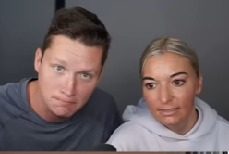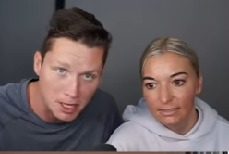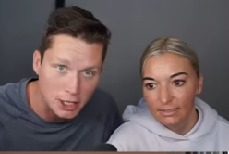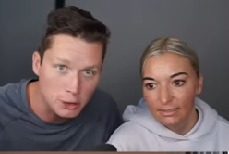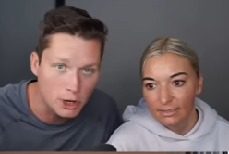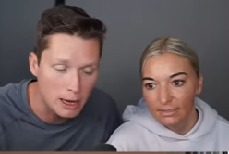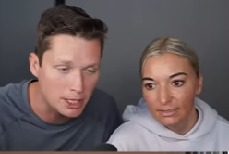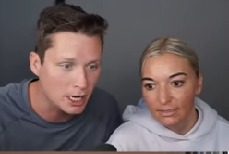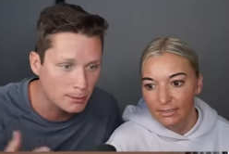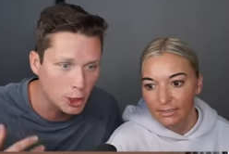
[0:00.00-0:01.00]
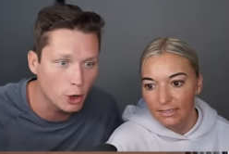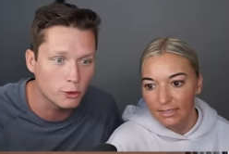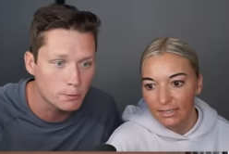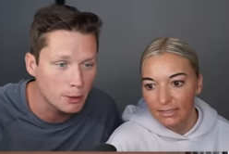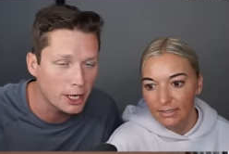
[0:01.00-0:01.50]
Speaker 1: Thank you, Rami, coming over
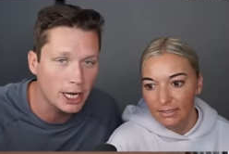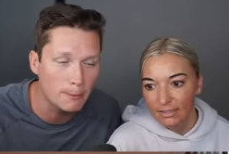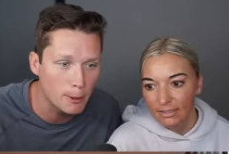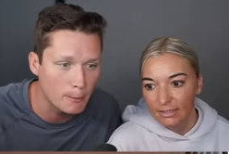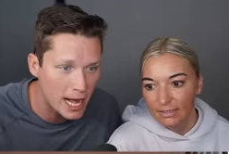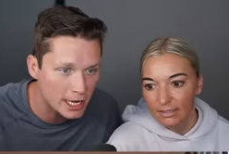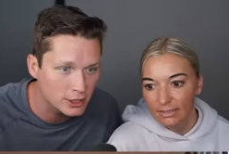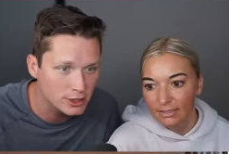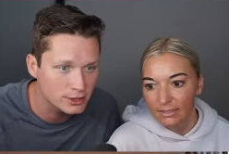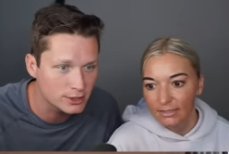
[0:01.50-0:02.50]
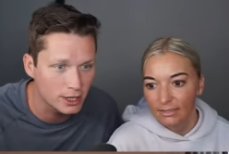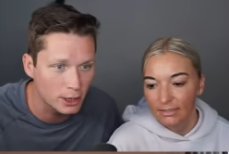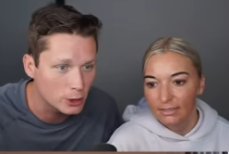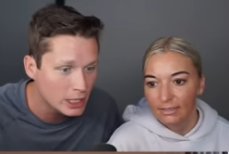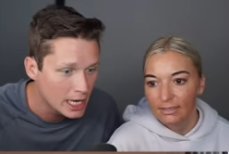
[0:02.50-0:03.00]
and picking up our packages.
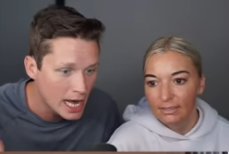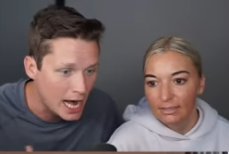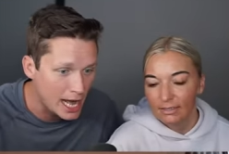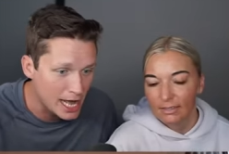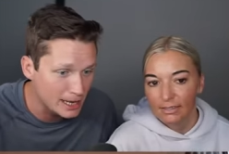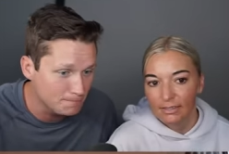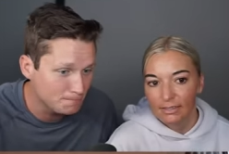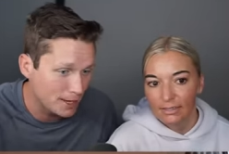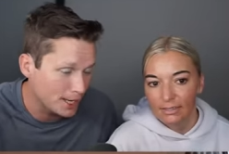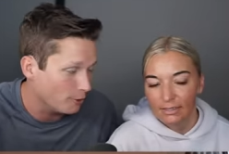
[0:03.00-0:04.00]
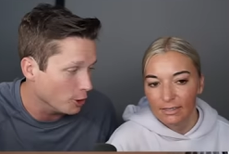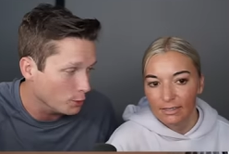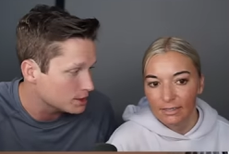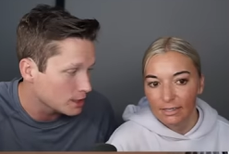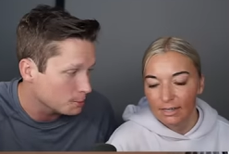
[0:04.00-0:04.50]
So I, I I don't know
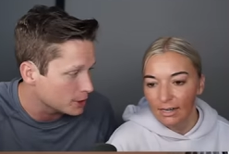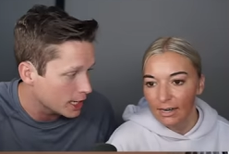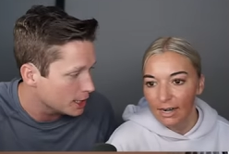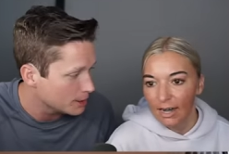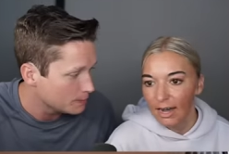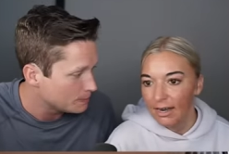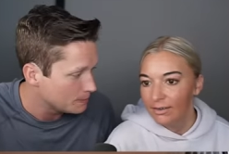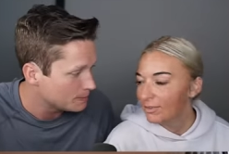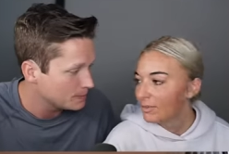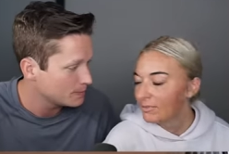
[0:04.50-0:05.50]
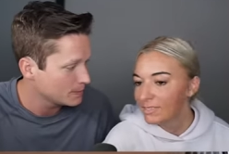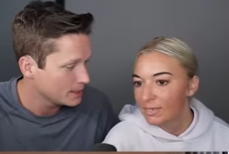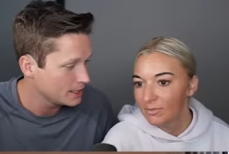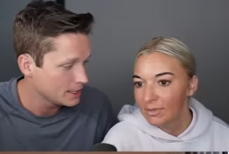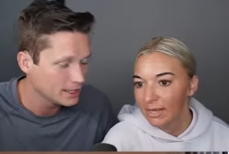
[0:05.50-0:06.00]
what's up with that.
Speaker 2: I don't know what's
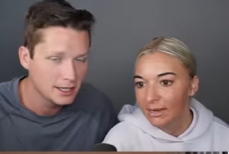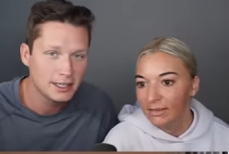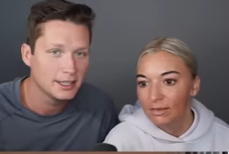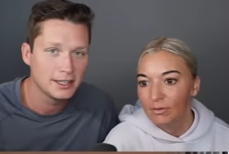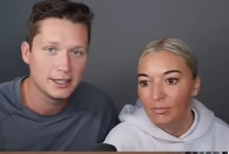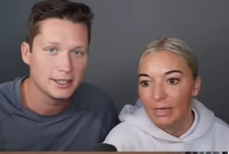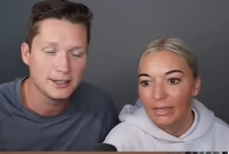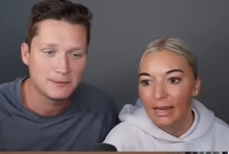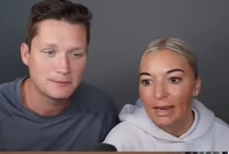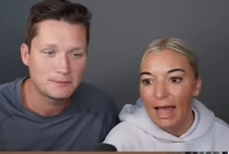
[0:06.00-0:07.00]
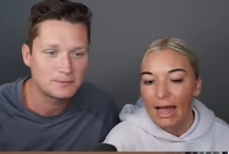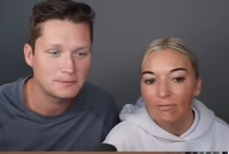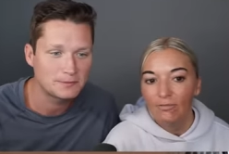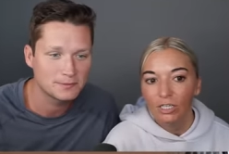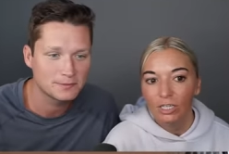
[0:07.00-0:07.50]
up with that either. But then
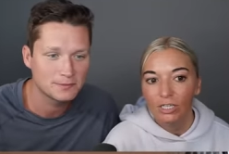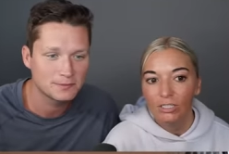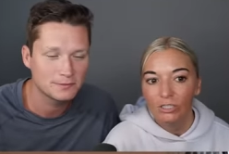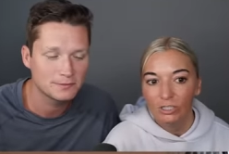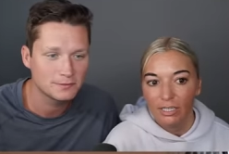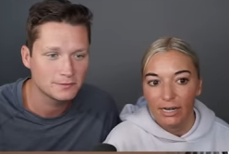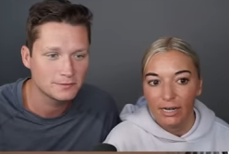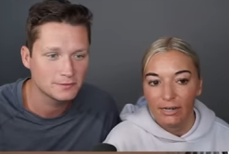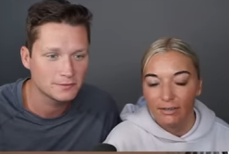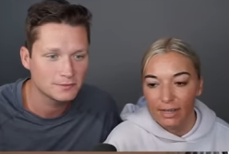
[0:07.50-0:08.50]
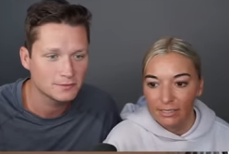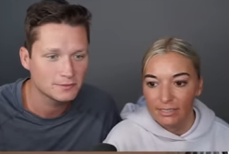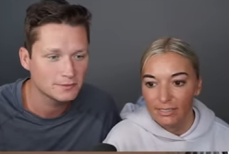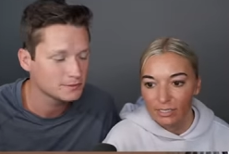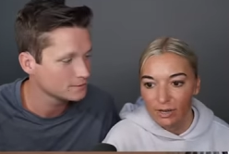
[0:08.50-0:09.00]
after she gets
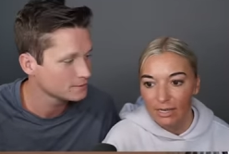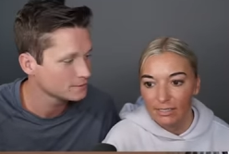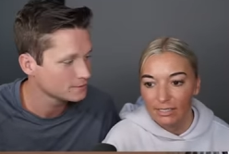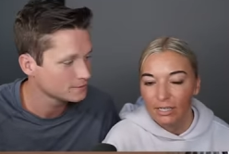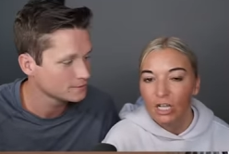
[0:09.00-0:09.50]
distracted,